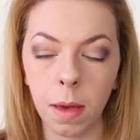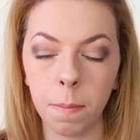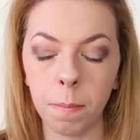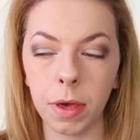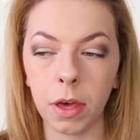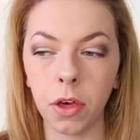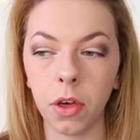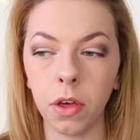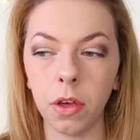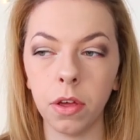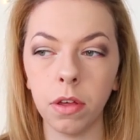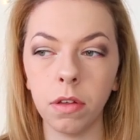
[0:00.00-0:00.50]

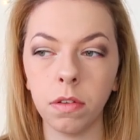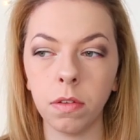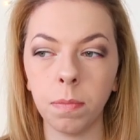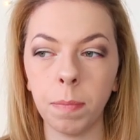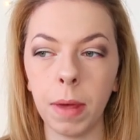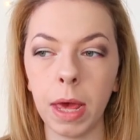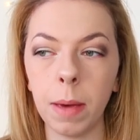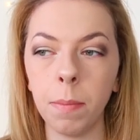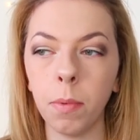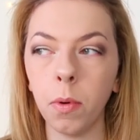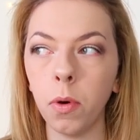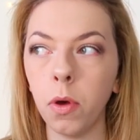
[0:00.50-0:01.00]
because
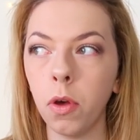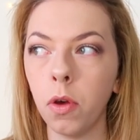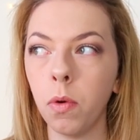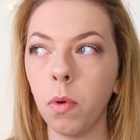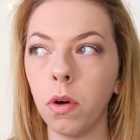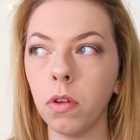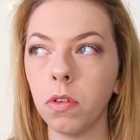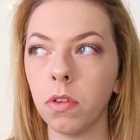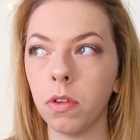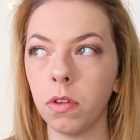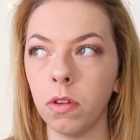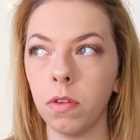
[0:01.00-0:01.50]
people who
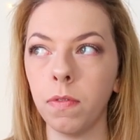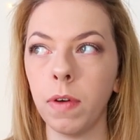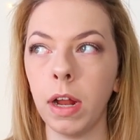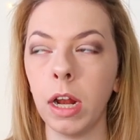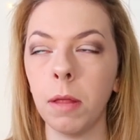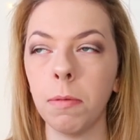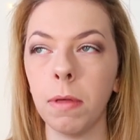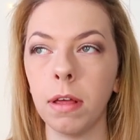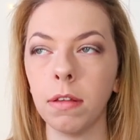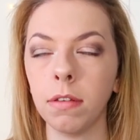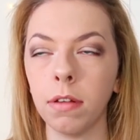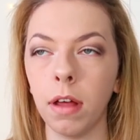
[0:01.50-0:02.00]
want to
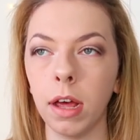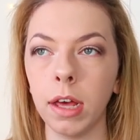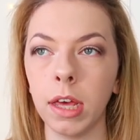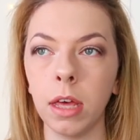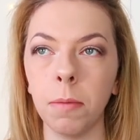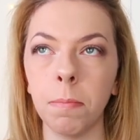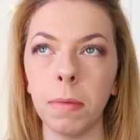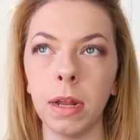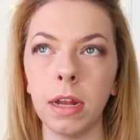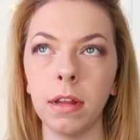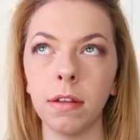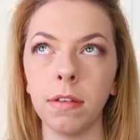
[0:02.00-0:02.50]
develop their psychic
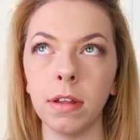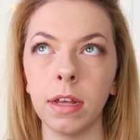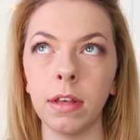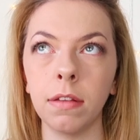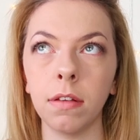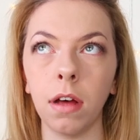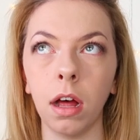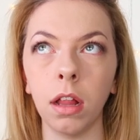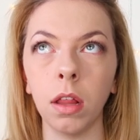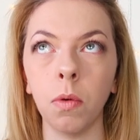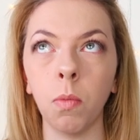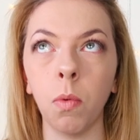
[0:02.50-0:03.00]

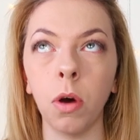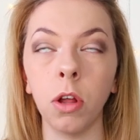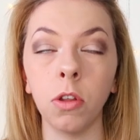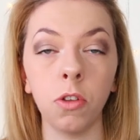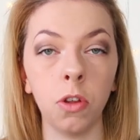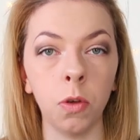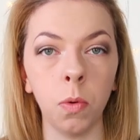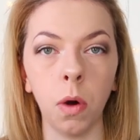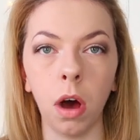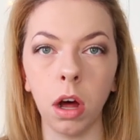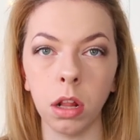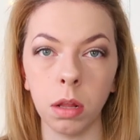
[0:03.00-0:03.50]
abilities are the
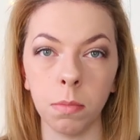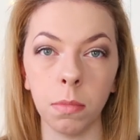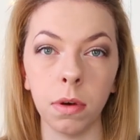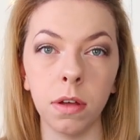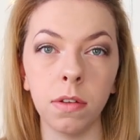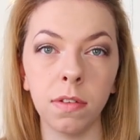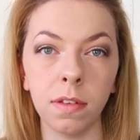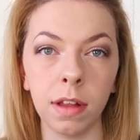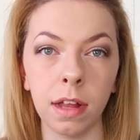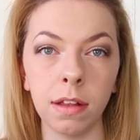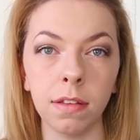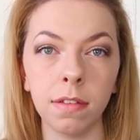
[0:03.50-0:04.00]
ones who are the
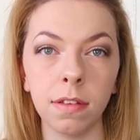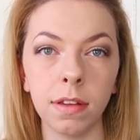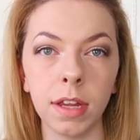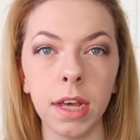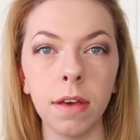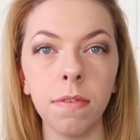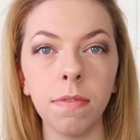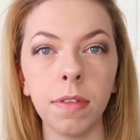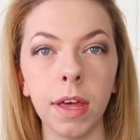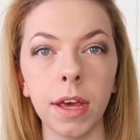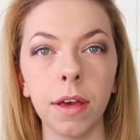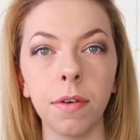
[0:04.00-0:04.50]
most
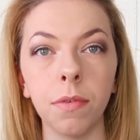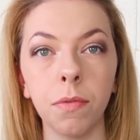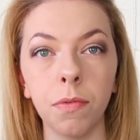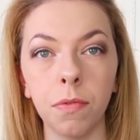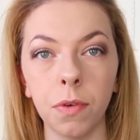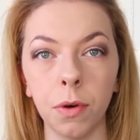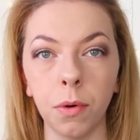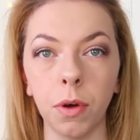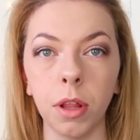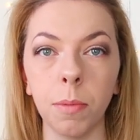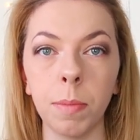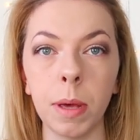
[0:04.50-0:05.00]
sensitive. They can
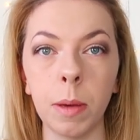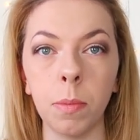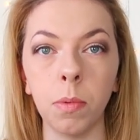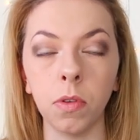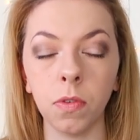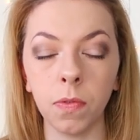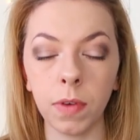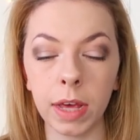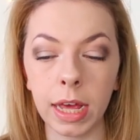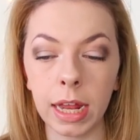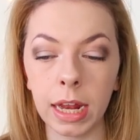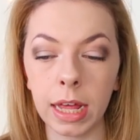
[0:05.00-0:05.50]
feel other
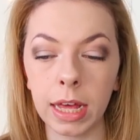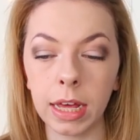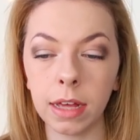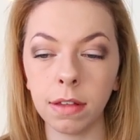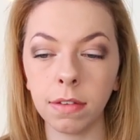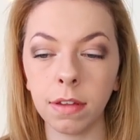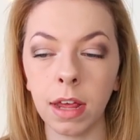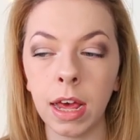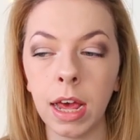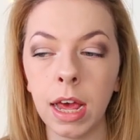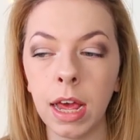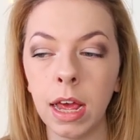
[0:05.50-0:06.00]
people's
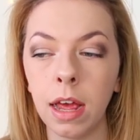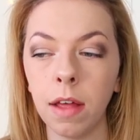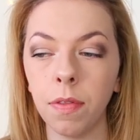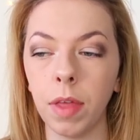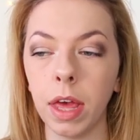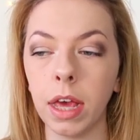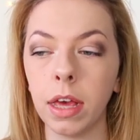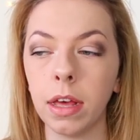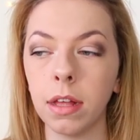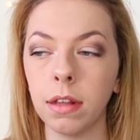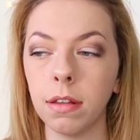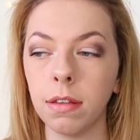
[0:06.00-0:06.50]
feelings,
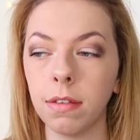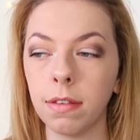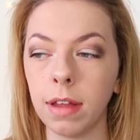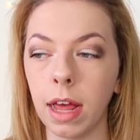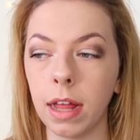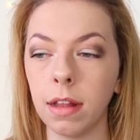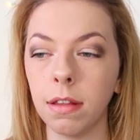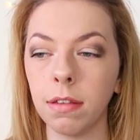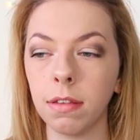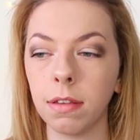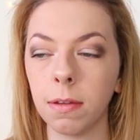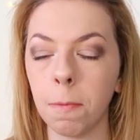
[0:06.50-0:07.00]
they can
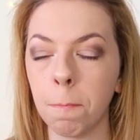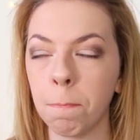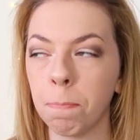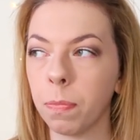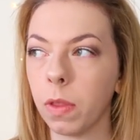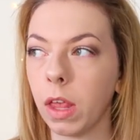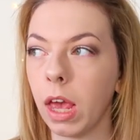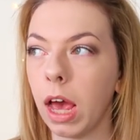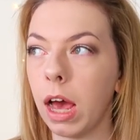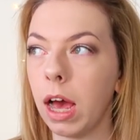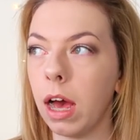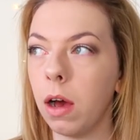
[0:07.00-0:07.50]
sense
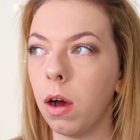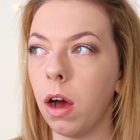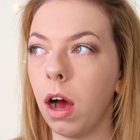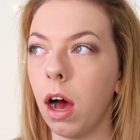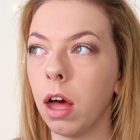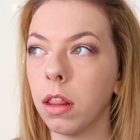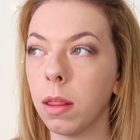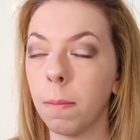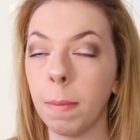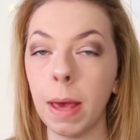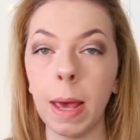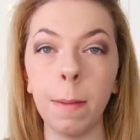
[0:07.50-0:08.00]

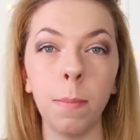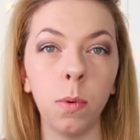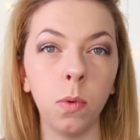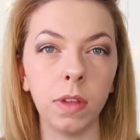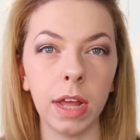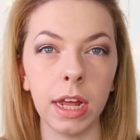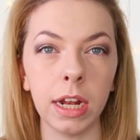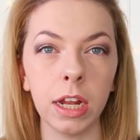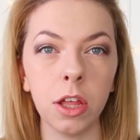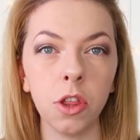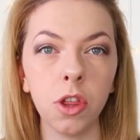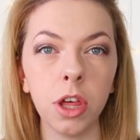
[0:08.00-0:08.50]
other people's
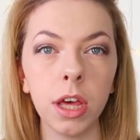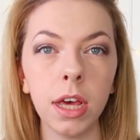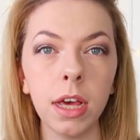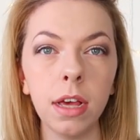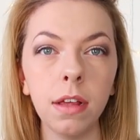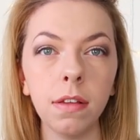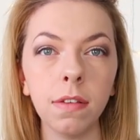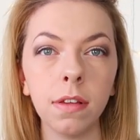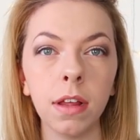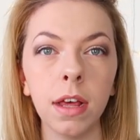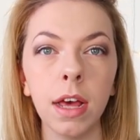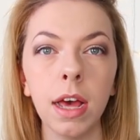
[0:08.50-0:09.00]

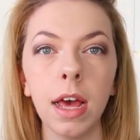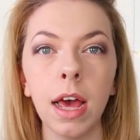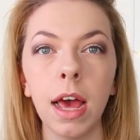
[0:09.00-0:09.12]
energies.